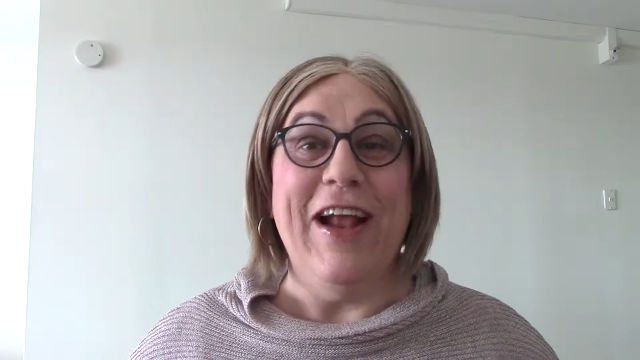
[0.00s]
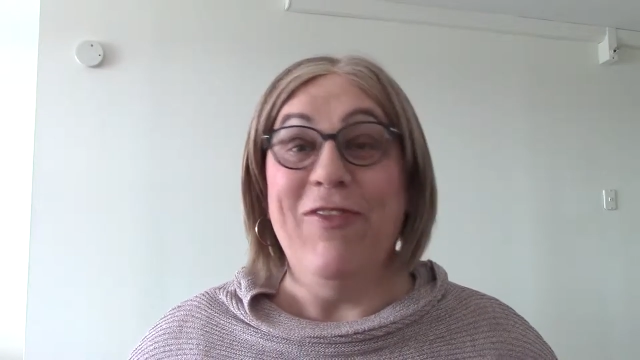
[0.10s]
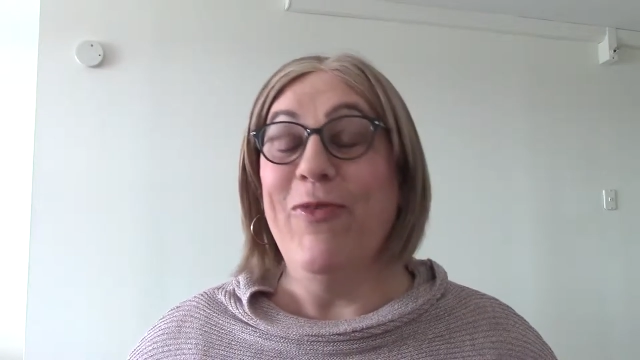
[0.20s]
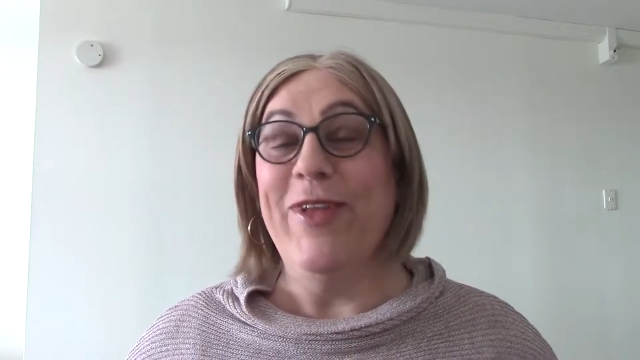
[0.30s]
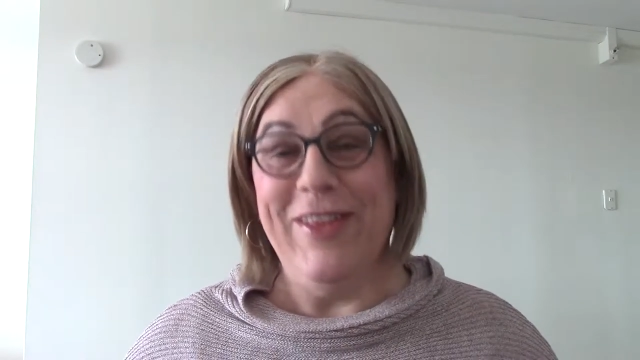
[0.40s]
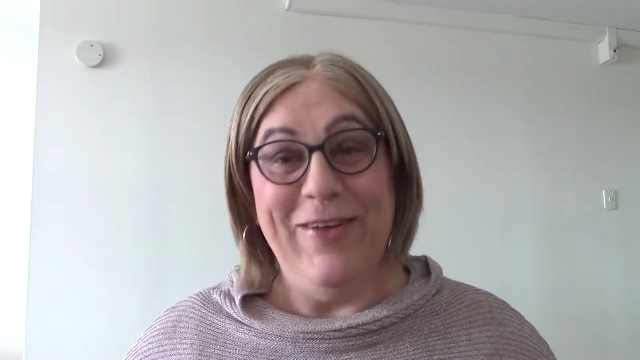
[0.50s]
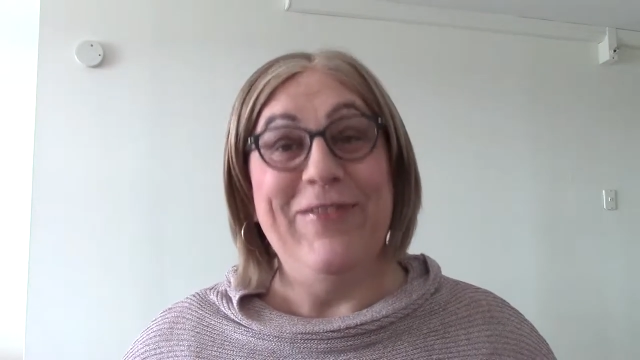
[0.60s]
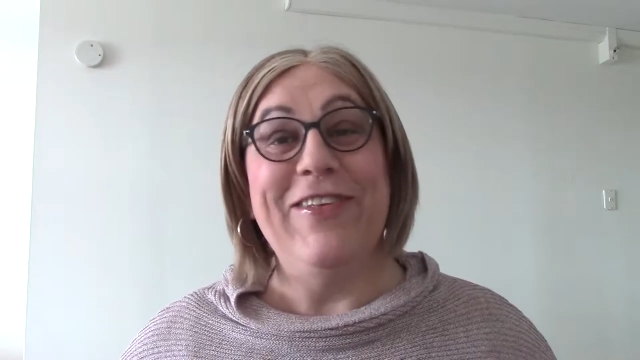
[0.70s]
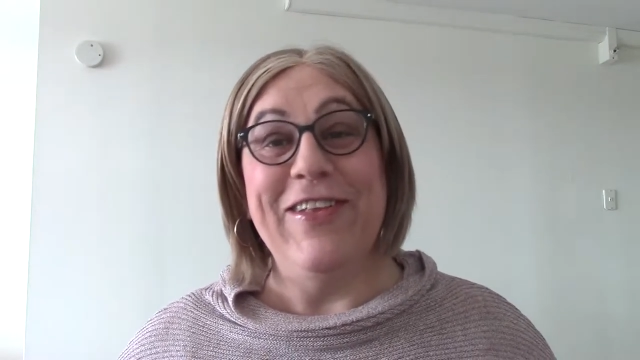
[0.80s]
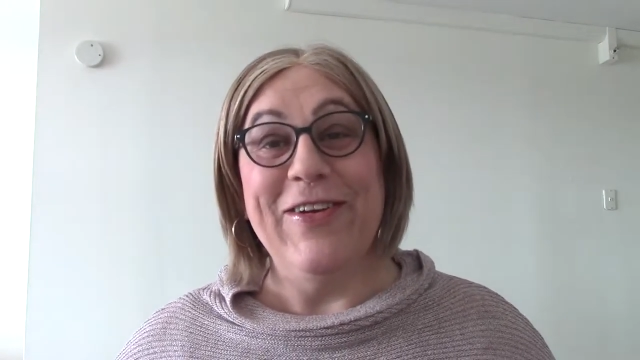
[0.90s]
everyone
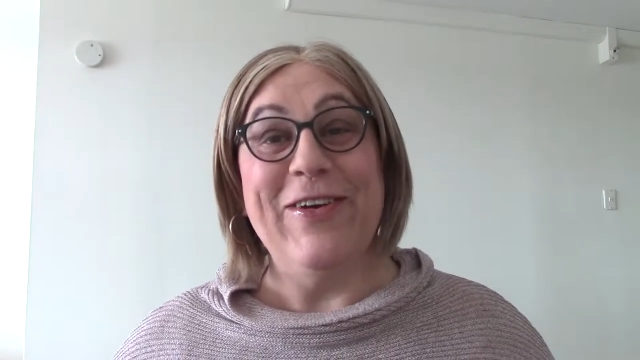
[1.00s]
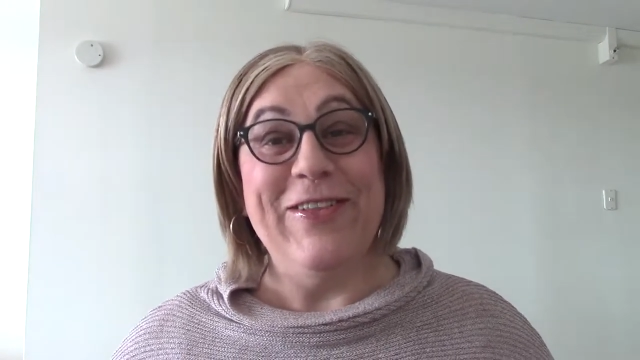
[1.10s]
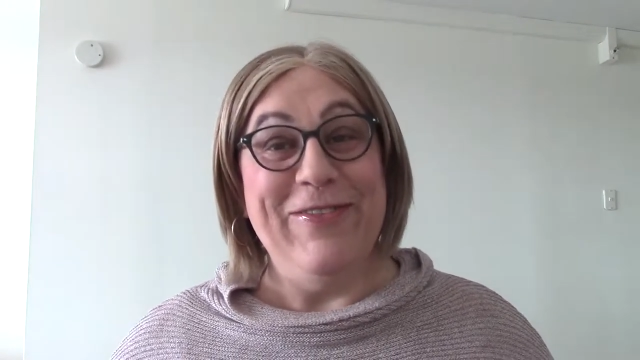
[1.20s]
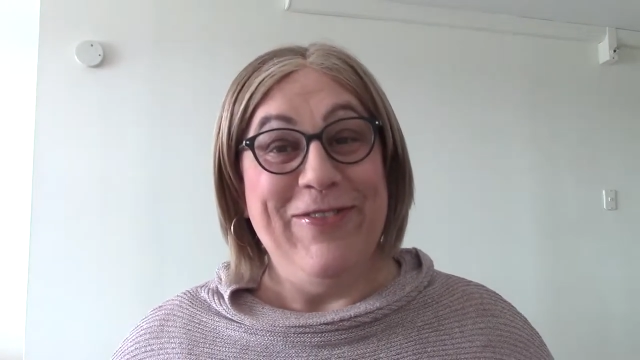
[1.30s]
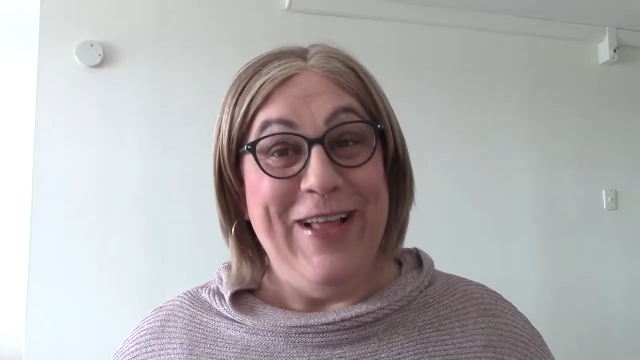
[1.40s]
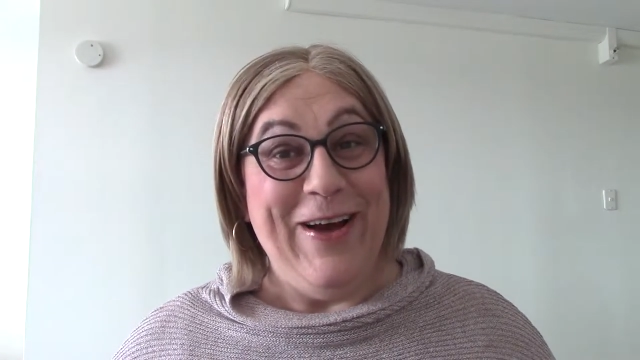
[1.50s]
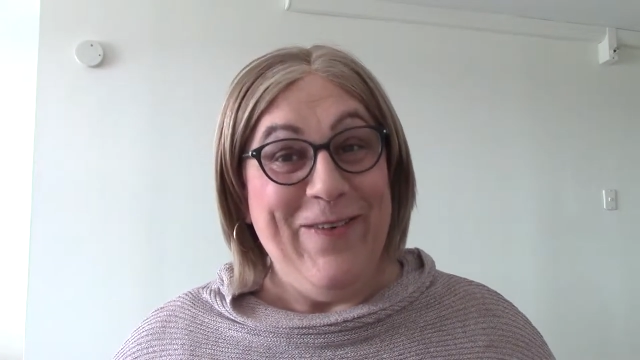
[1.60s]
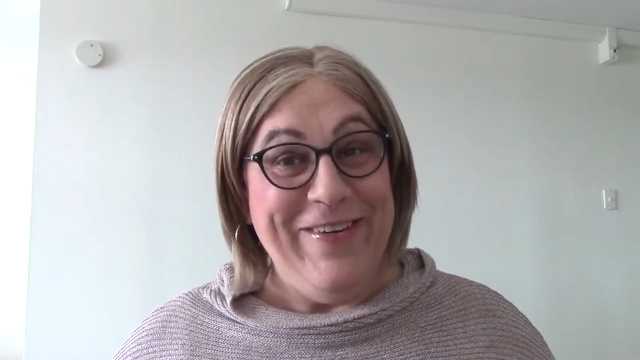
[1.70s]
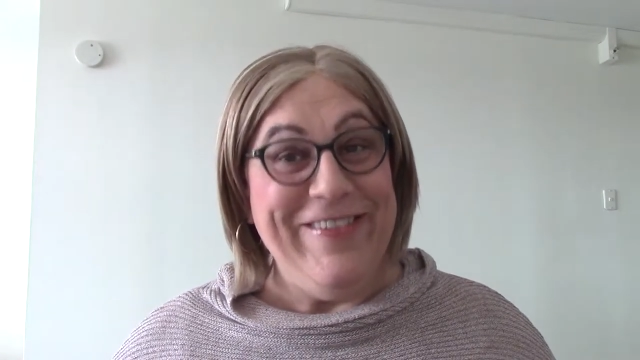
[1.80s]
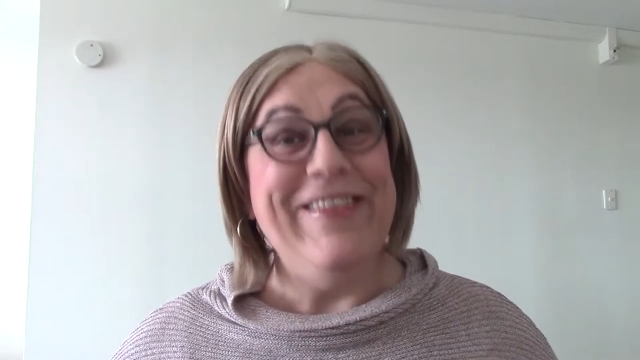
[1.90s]
loves to look at the
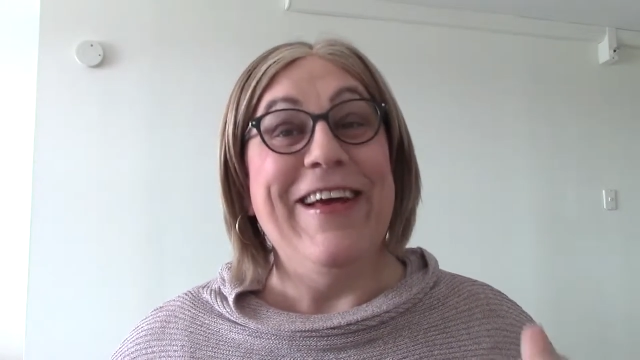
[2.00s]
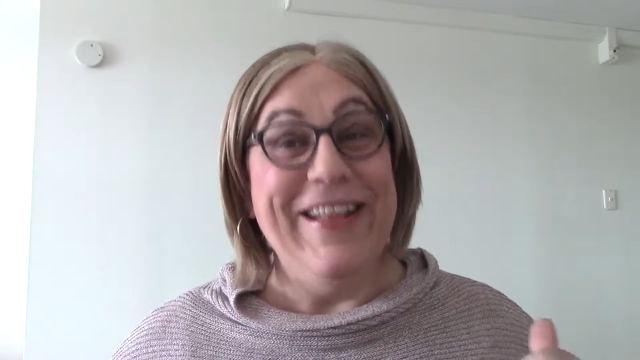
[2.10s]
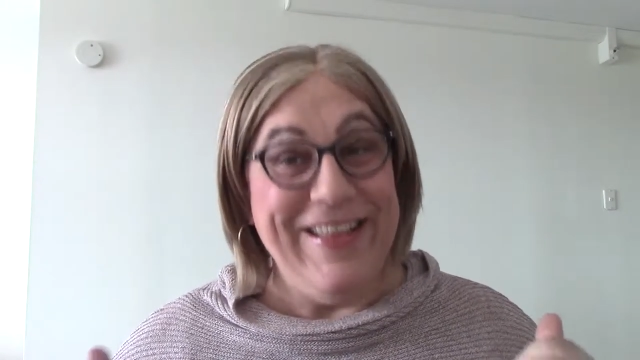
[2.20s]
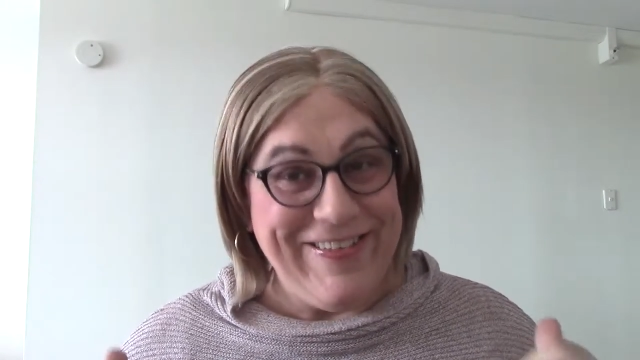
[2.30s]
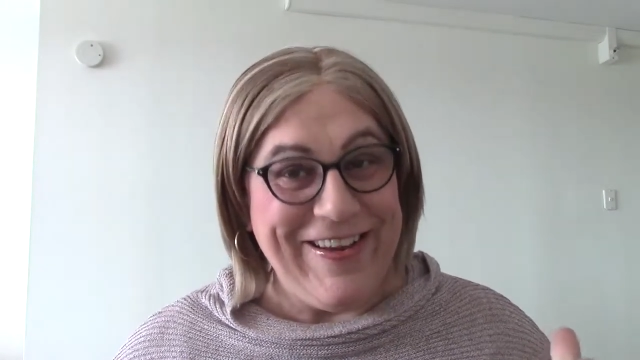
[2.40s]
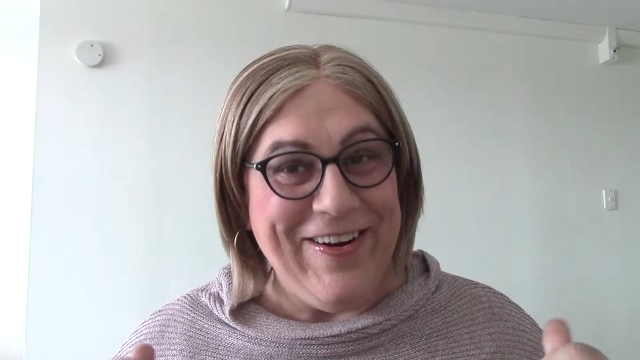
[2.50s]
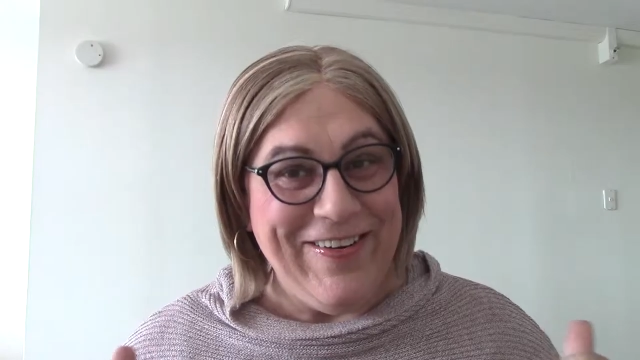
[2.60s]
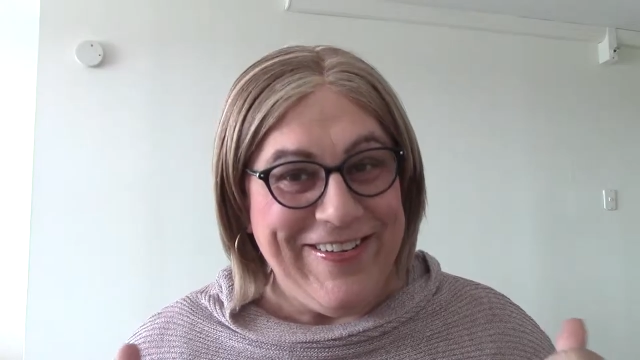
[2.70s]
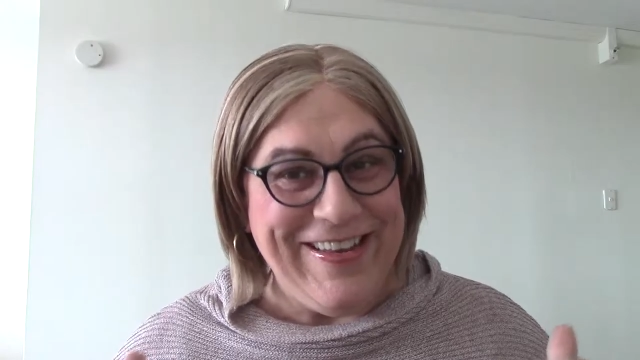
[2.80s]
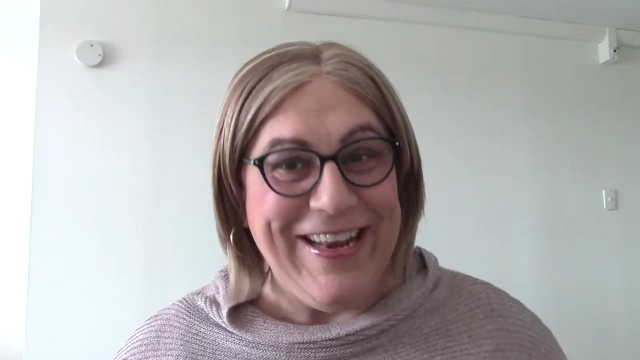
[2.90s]
flowers, unless
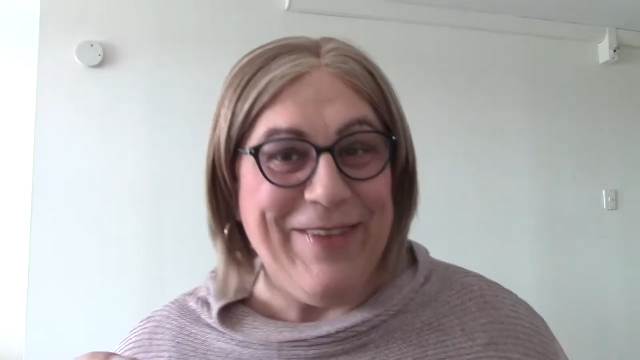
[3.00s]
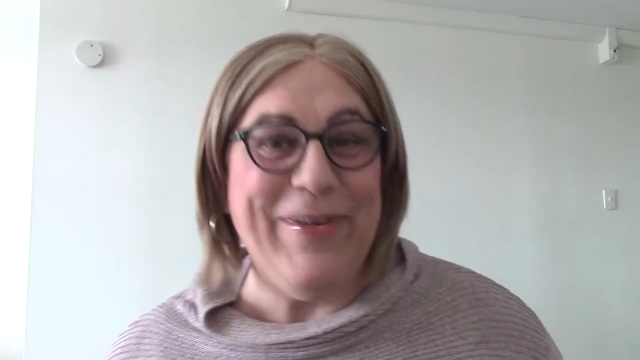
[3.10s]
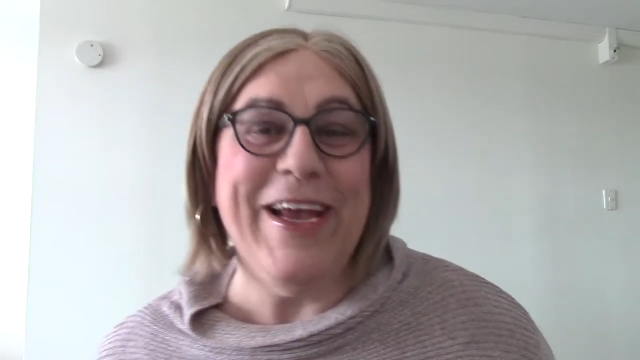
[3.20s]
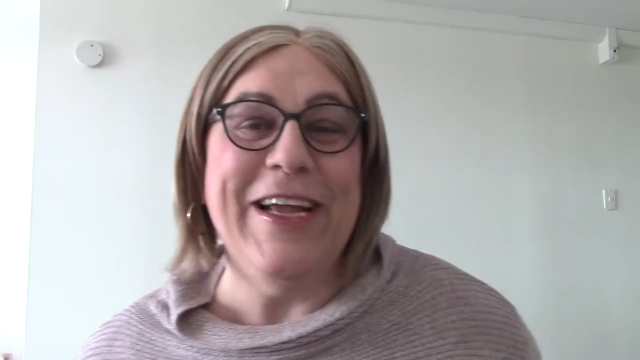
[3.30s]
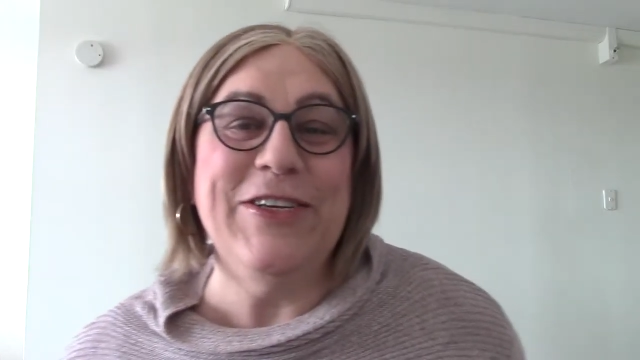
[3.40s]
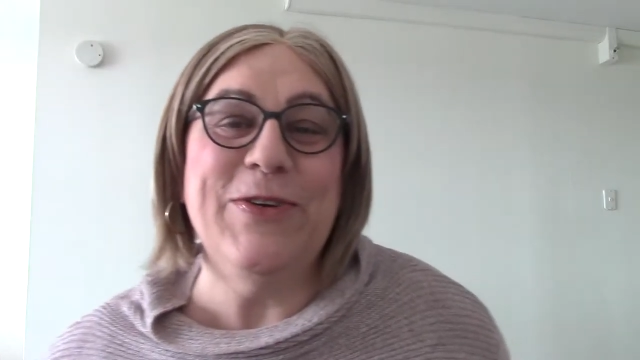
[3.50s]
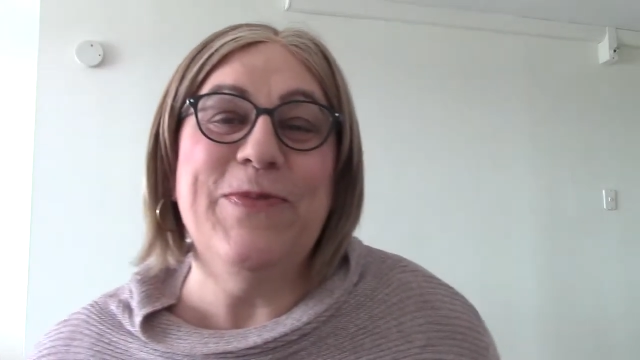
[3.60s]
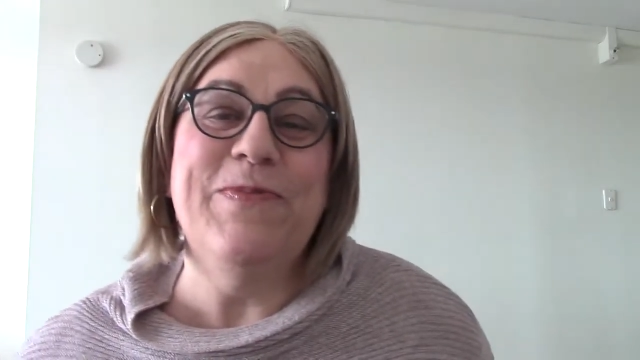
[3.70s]
Carol's standing behind you.